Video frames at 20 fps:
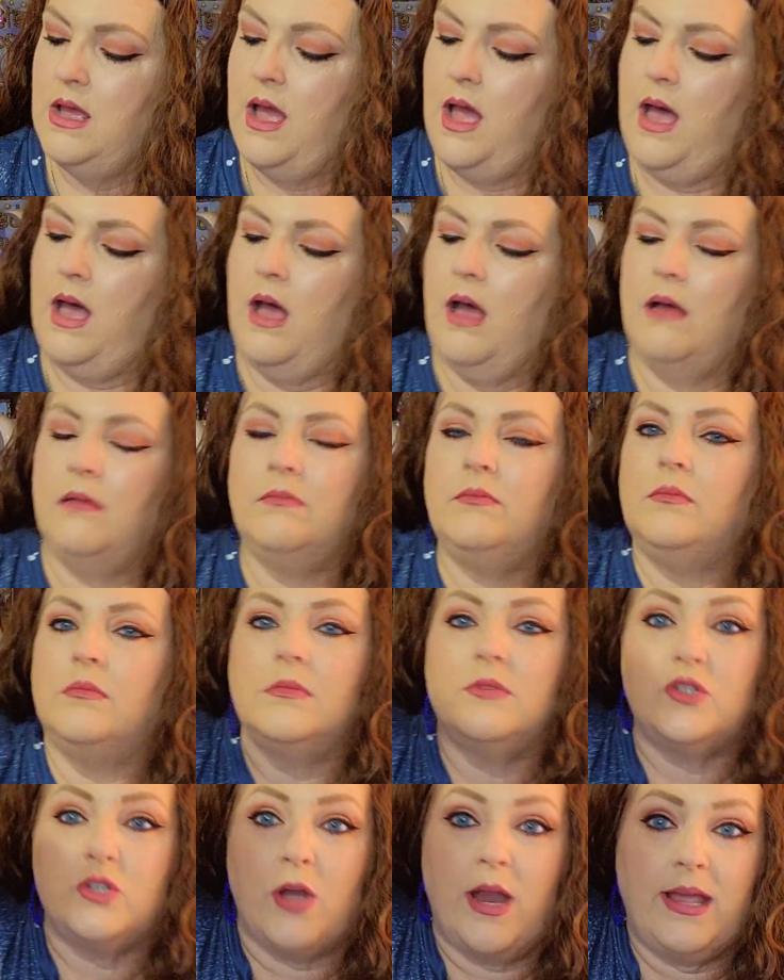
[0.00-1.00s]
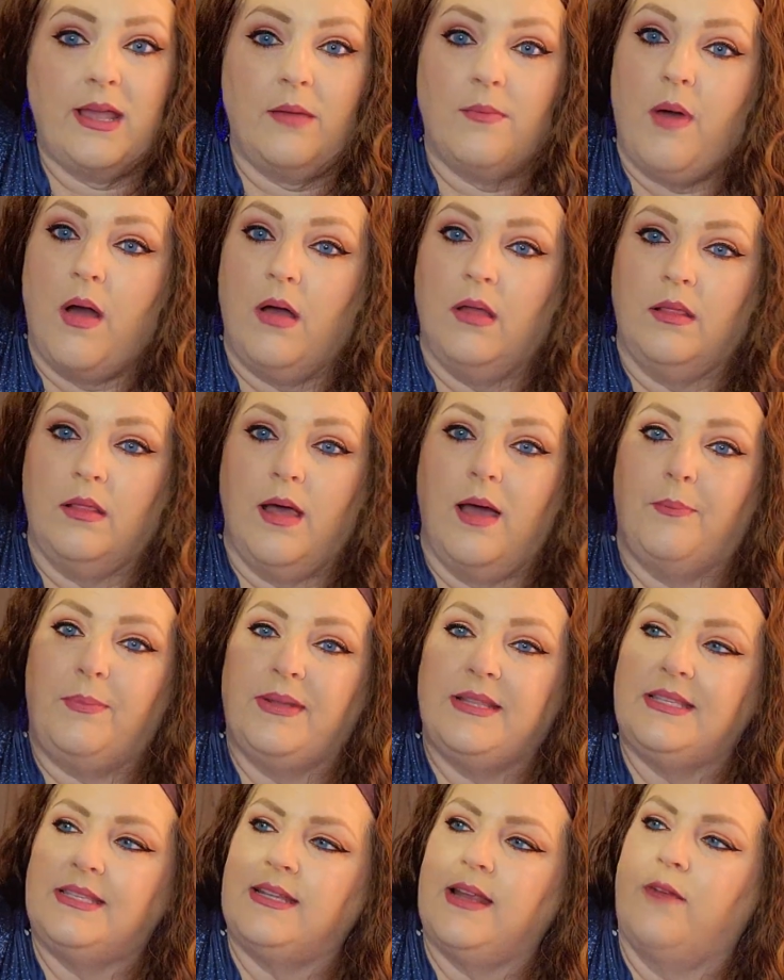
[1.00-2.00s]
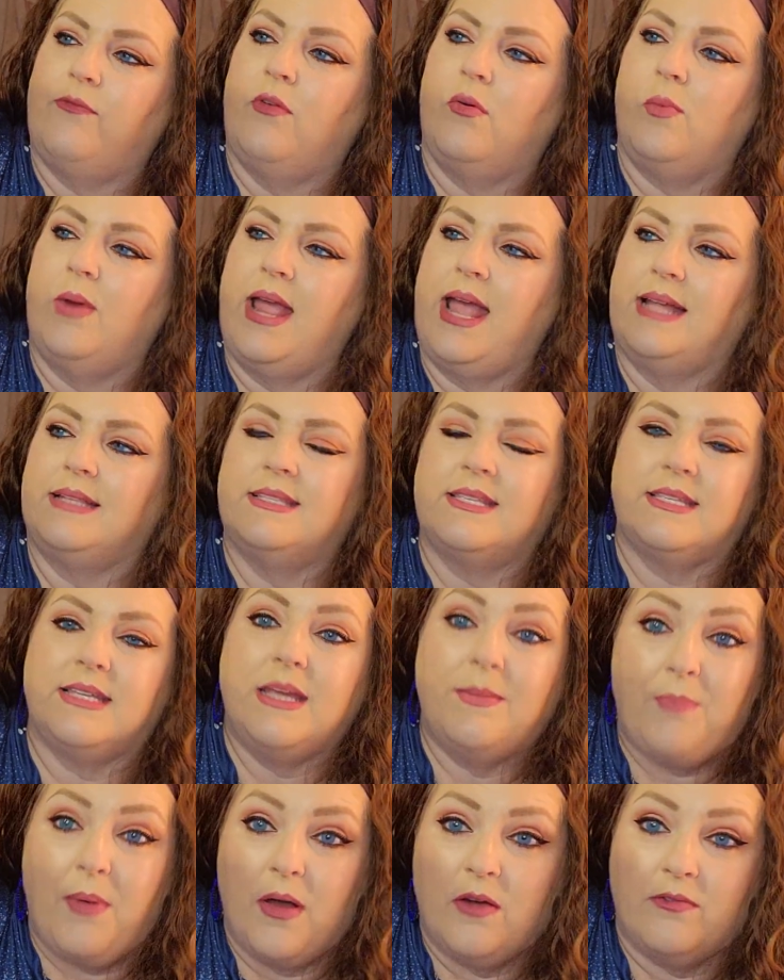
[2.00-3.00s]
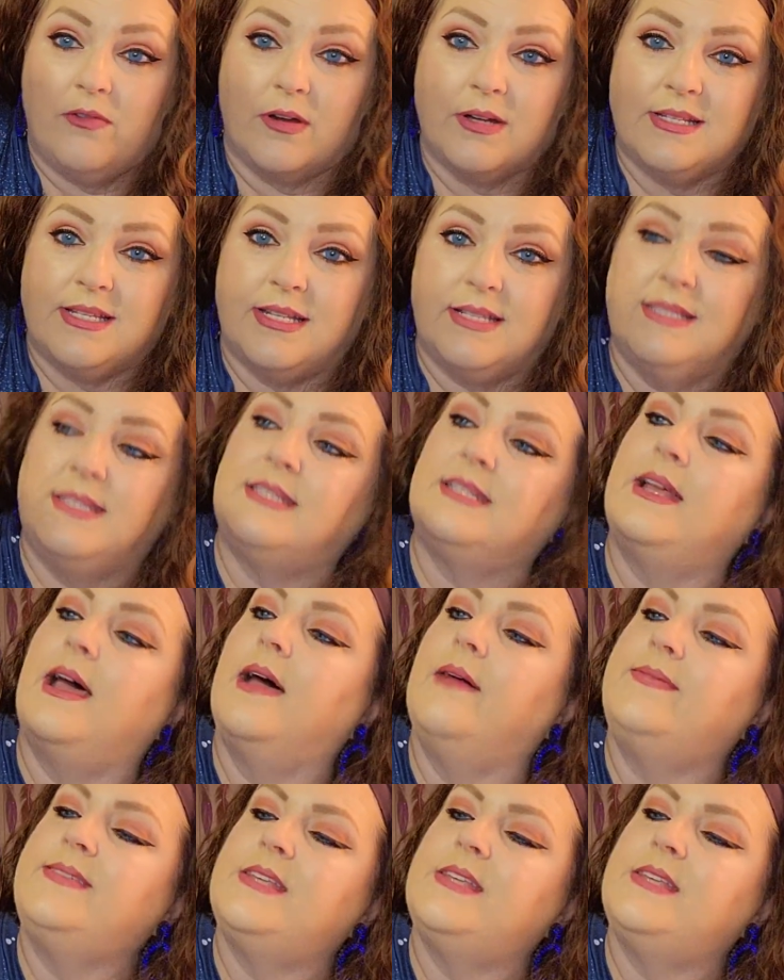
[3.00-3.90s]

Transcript: um, drank them all up and stuff when we had sleepovers and stuff.